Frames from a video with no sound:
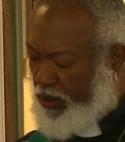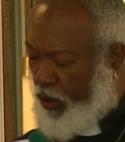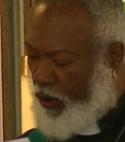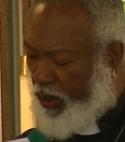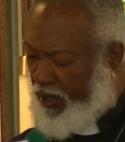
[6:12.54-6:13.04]

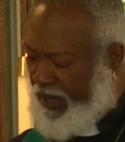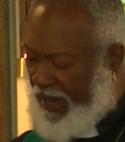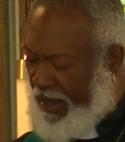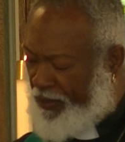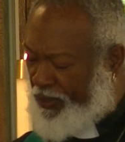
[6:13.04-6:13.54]
Or
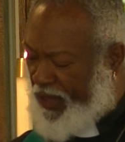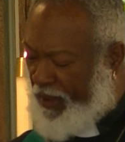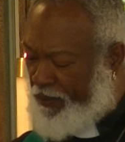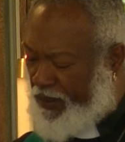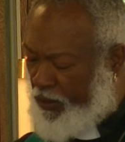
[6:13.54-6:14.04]
let
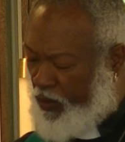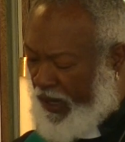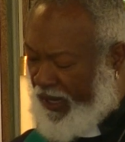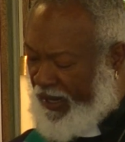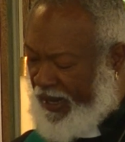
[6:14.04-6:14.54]
them,
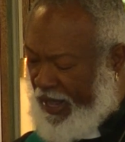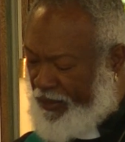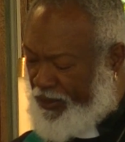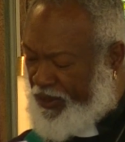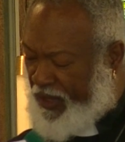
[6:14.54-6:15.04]
we
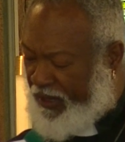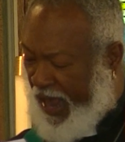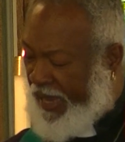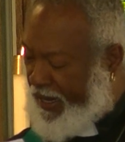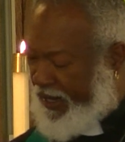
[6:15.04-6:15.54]
let
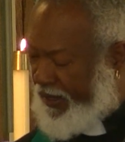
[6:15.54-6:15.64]
like,